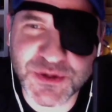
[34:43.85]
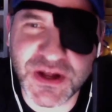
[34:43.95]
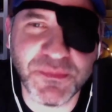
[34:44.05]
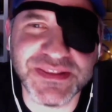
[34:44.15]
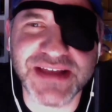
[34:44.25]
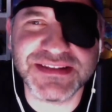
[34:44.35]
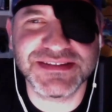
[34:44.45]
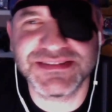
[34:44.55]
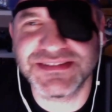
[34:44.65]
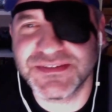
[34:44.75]
I mean,
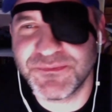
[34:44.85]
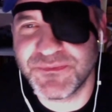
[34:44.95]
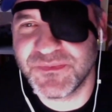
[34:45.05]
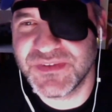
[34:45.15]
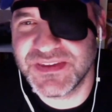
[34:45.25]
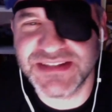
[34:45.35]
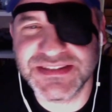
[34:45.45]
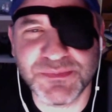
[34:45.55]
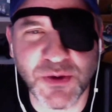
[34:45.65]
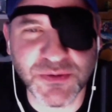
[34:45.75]
that's
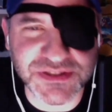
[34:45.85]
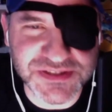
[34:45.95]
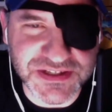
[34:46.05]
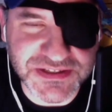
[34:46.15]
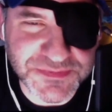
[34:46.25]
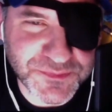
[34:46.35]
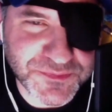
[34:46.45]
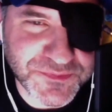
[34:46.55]
Epona's song.